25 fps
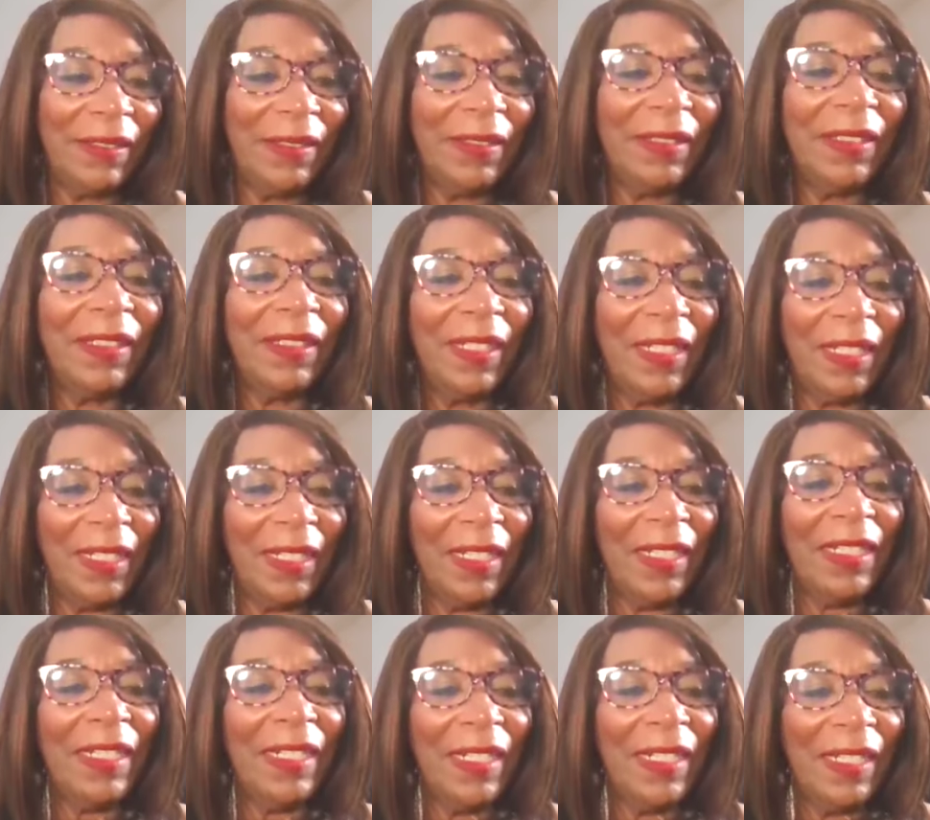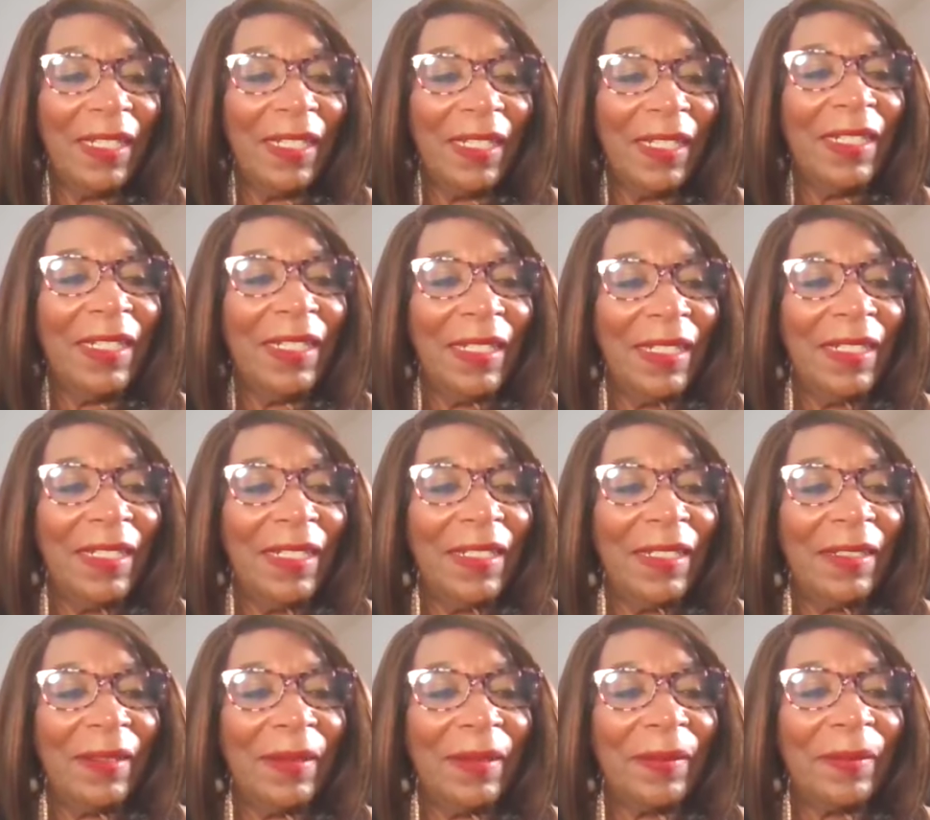know if it's rightfully
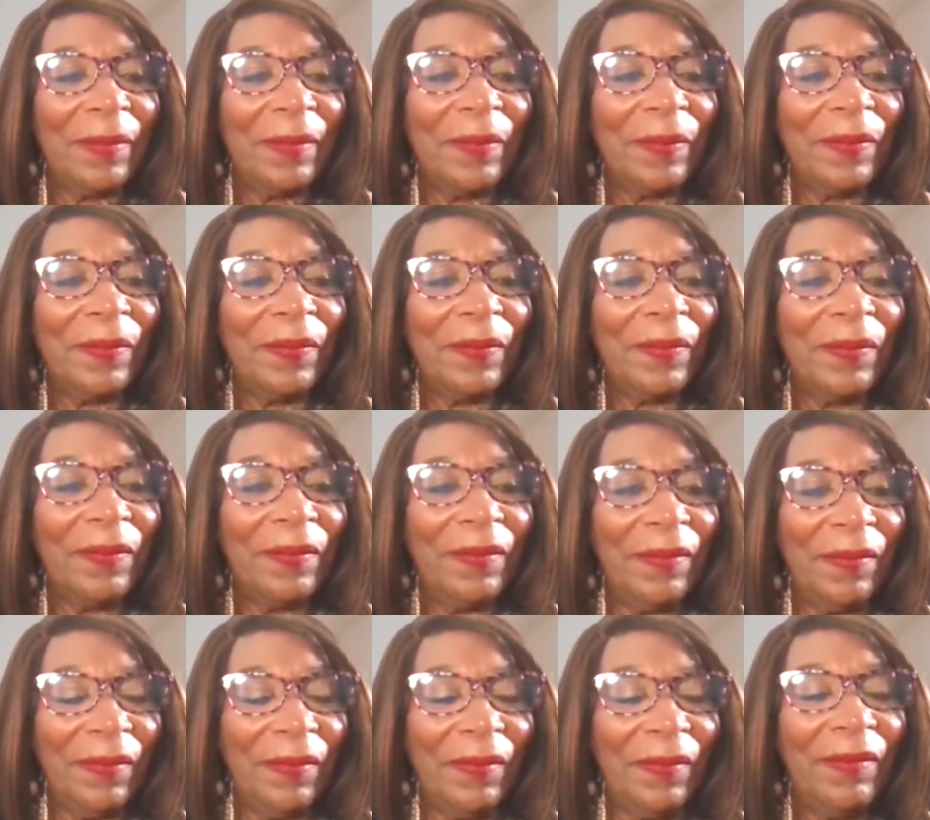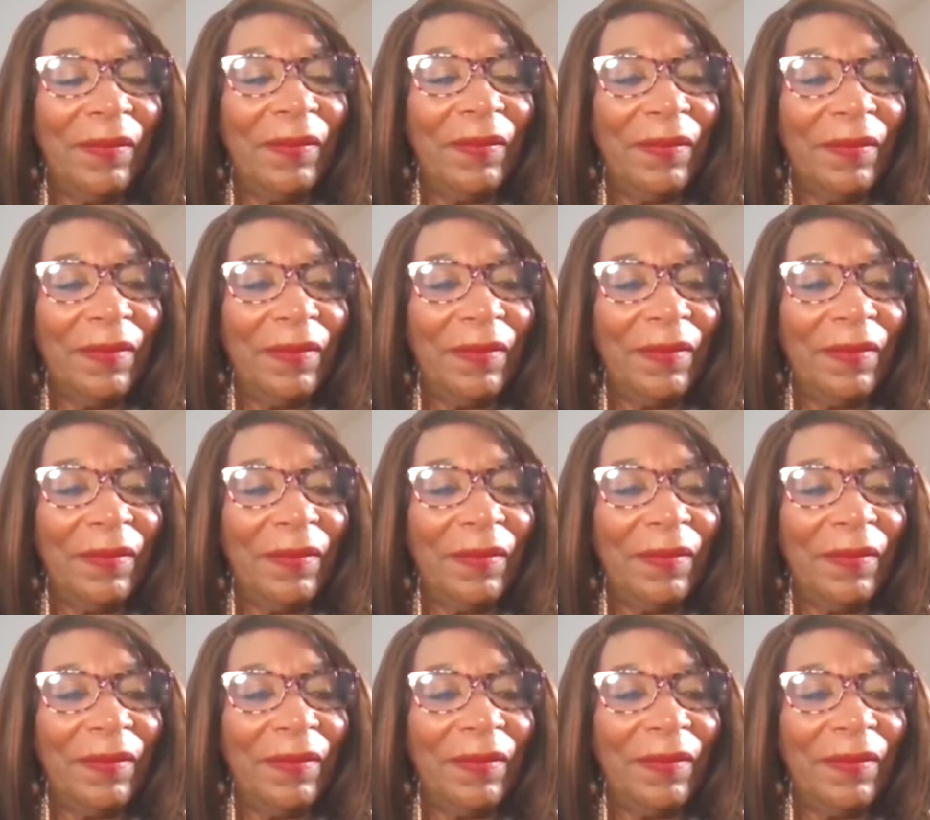so or